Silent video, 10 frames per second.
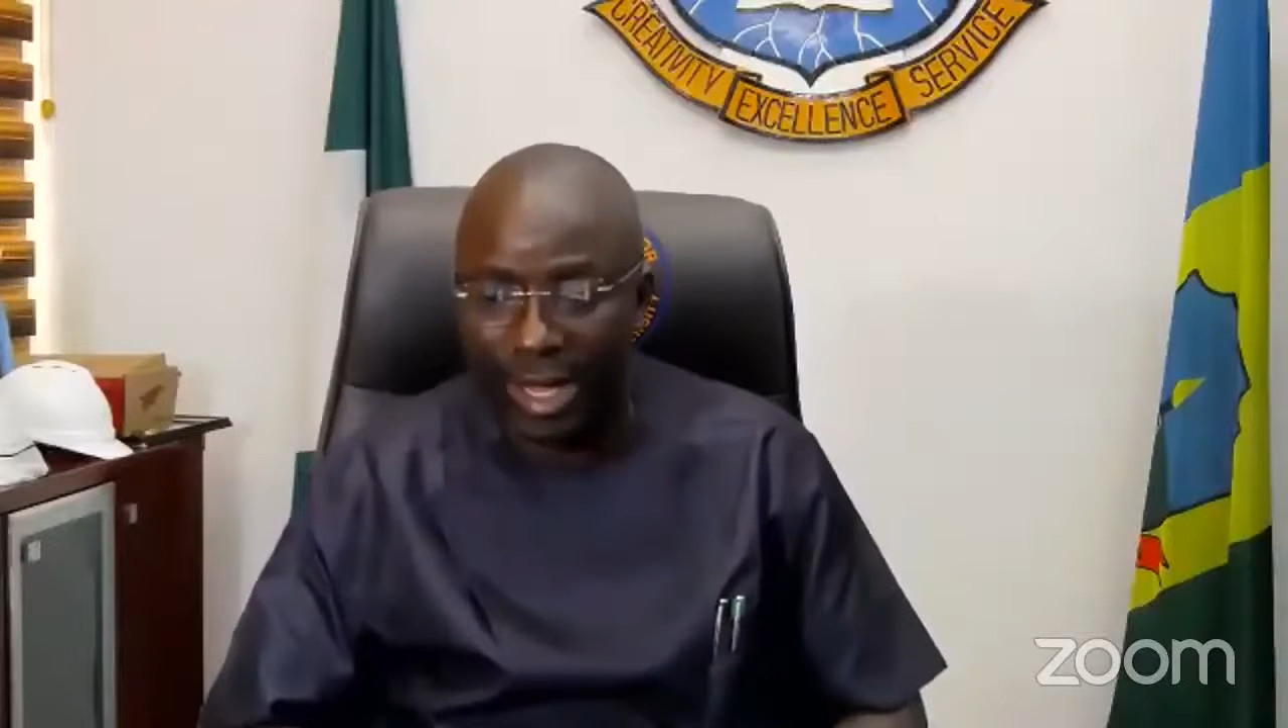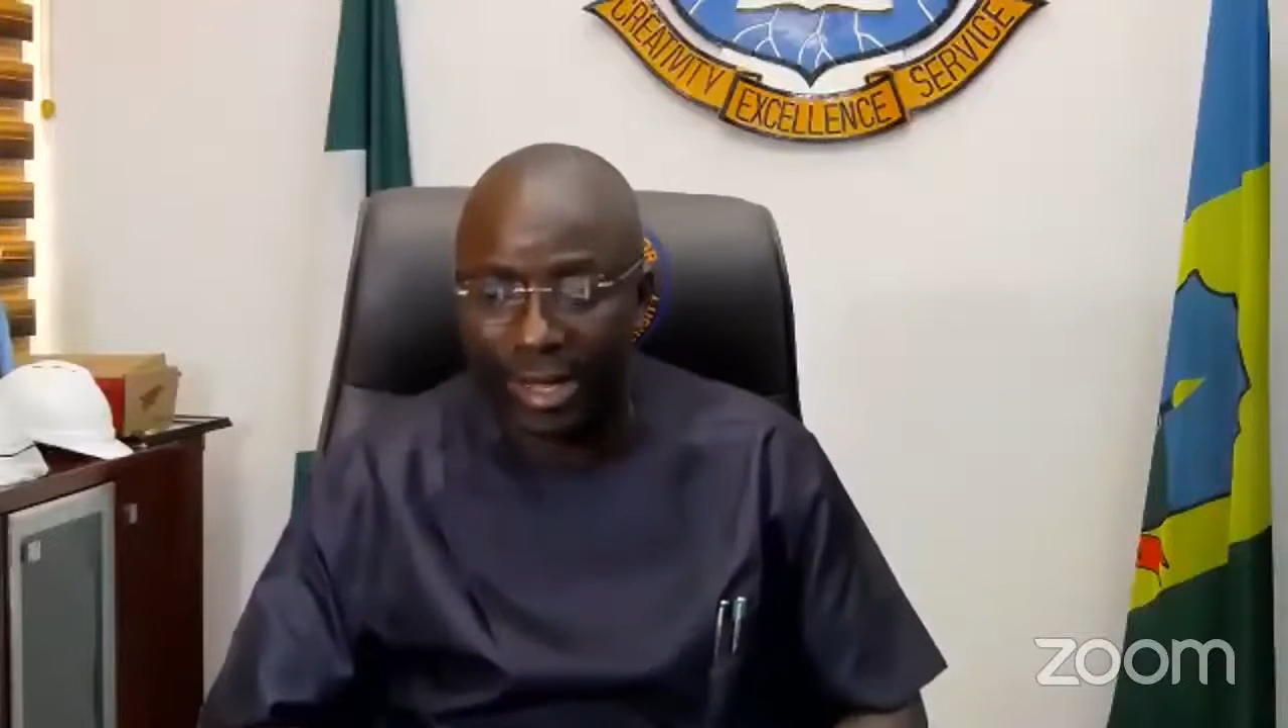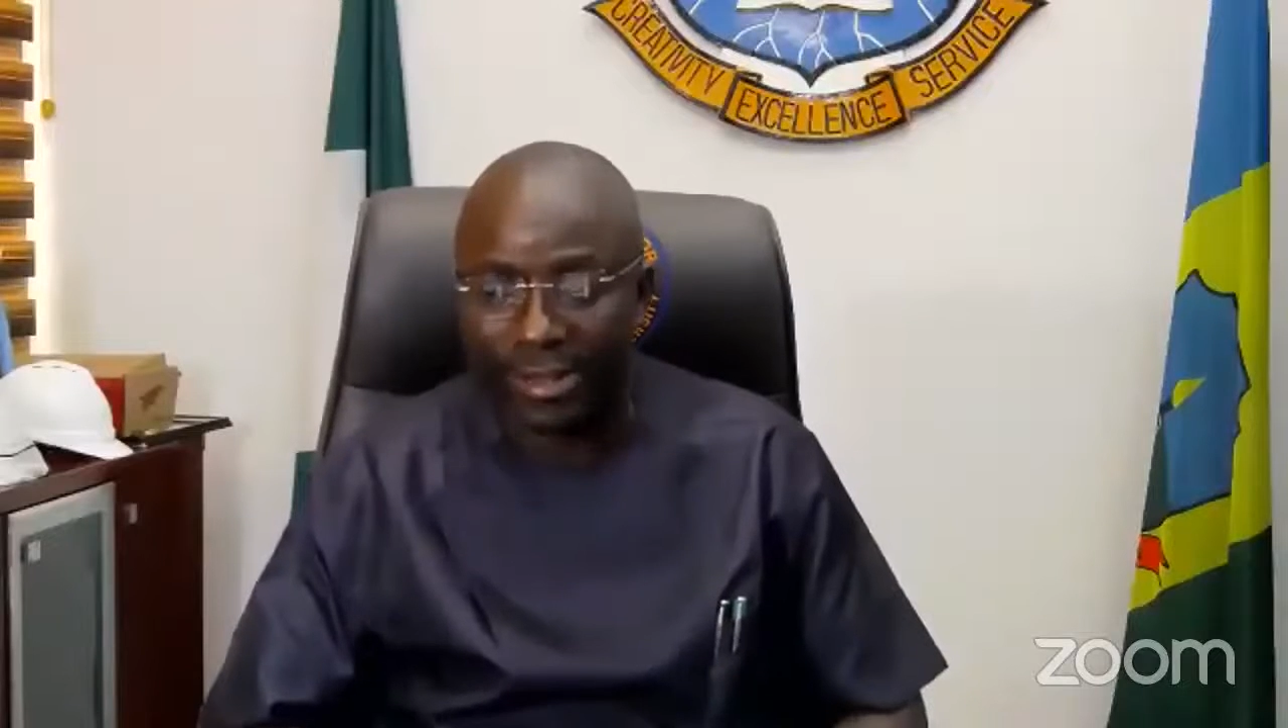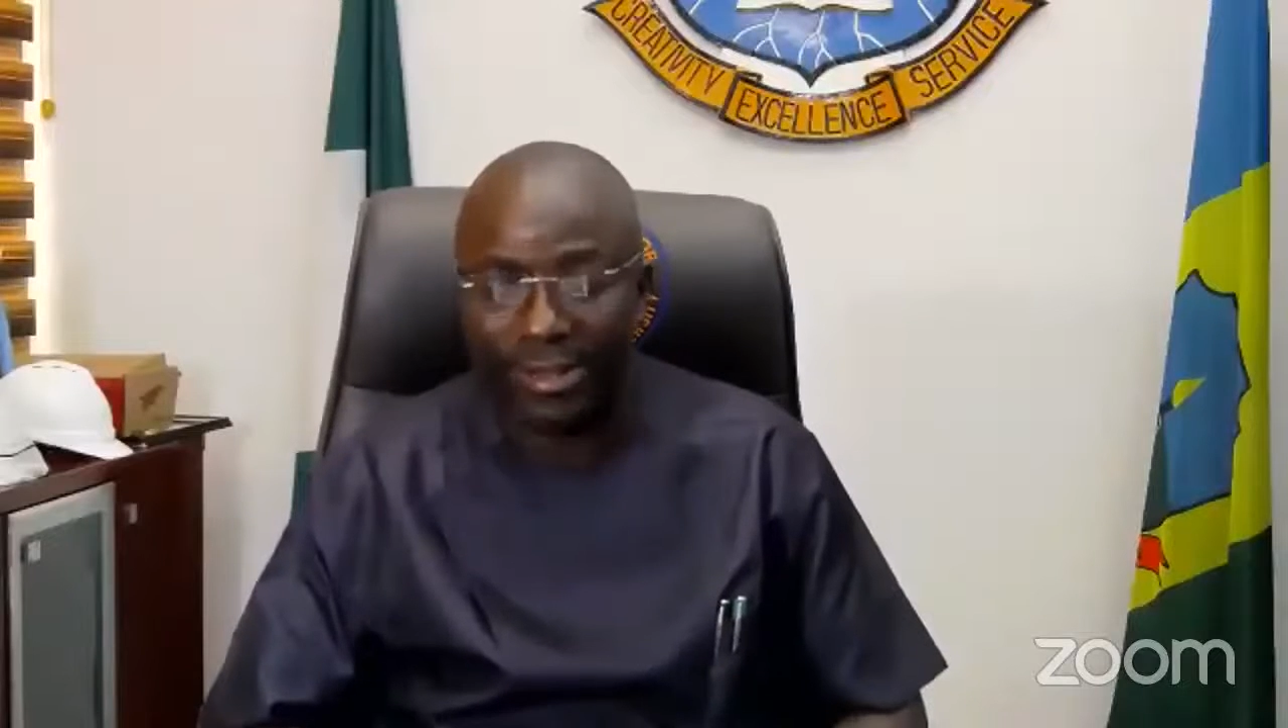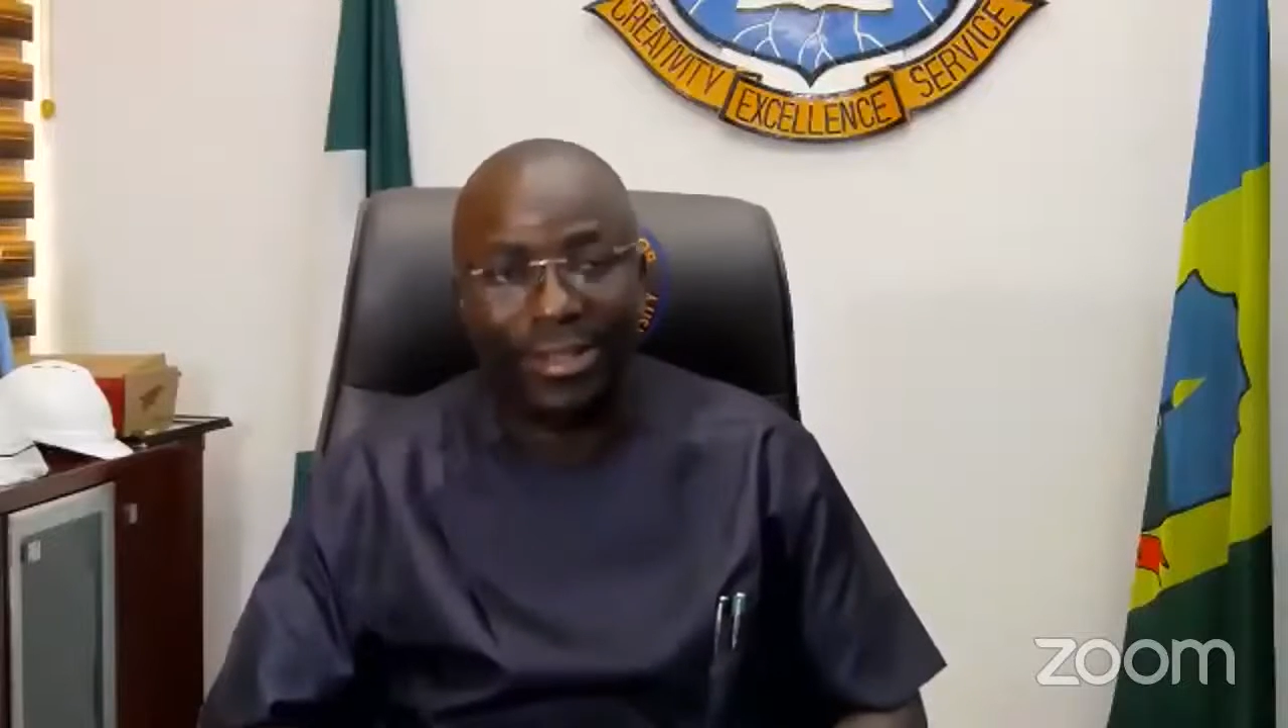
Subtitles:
that